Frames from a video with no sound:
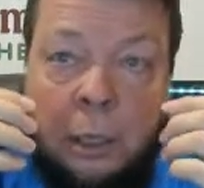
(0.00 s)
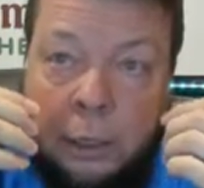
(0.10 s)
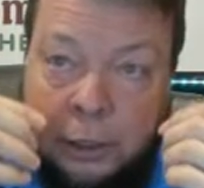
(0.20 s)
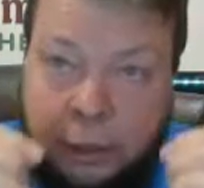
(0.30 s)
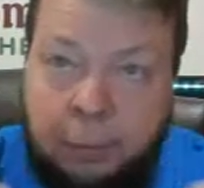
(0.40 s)

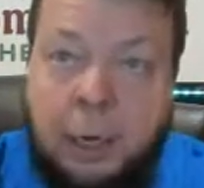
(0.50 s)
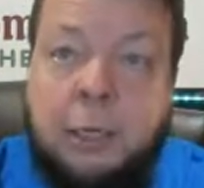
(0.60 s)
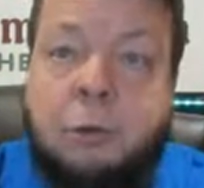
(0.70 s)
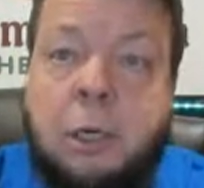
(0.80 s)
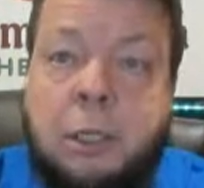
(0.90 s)
It
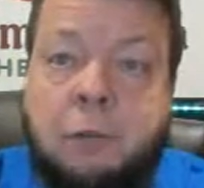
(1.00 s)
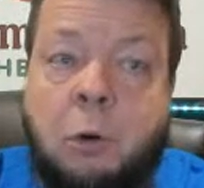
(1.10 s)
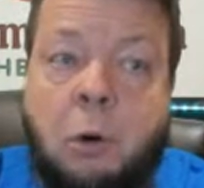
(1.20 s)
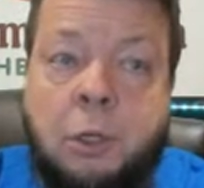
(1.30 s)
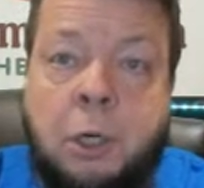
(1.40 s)
stimulates release of
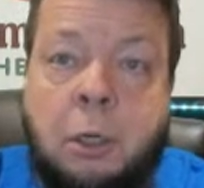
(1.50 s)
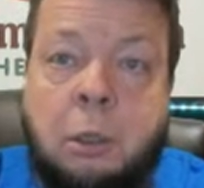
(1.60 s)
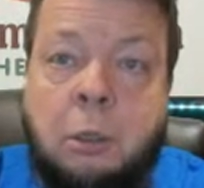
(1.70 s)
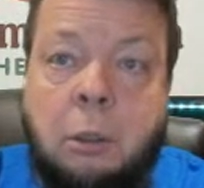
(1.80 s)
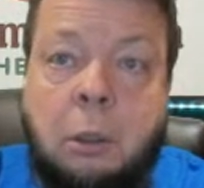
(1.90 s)
cortisol,